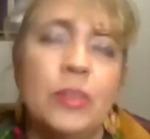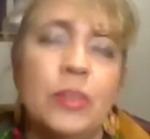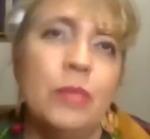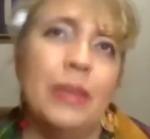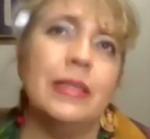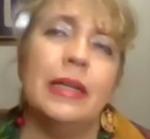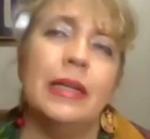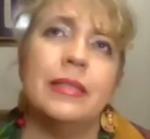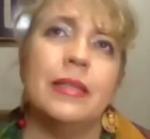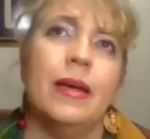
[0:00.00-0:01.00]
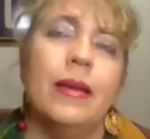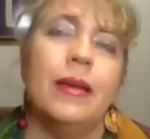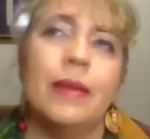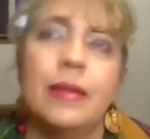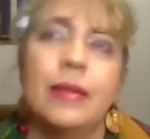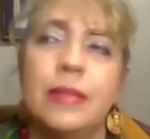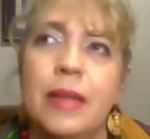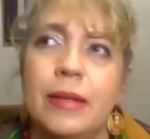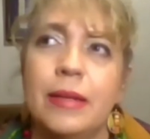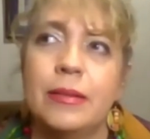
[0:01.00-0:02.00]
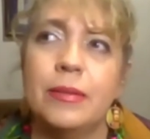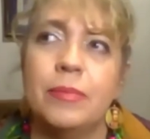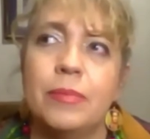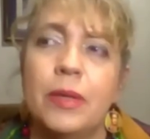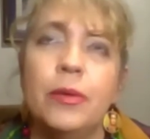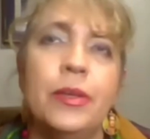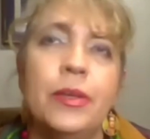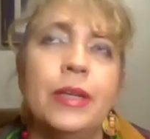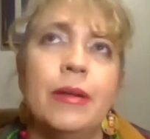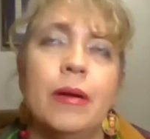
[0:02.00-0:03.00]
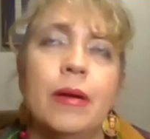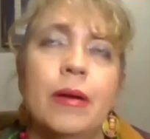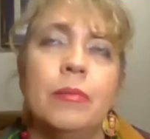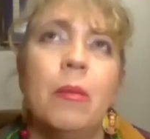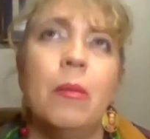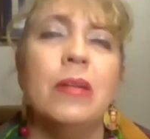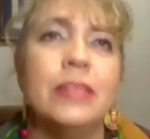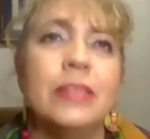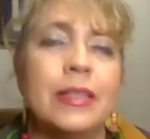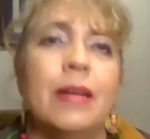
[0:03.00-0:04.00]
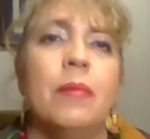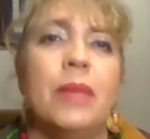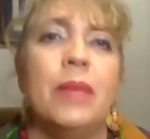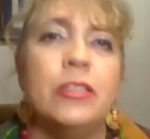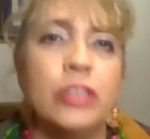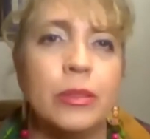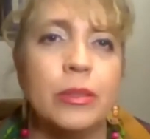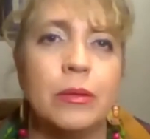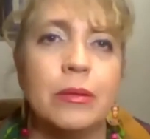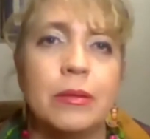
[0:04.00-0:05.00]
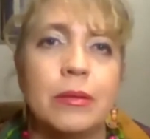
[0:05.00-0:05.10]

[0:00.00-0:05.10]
basically saying is that you need a multi-dimensional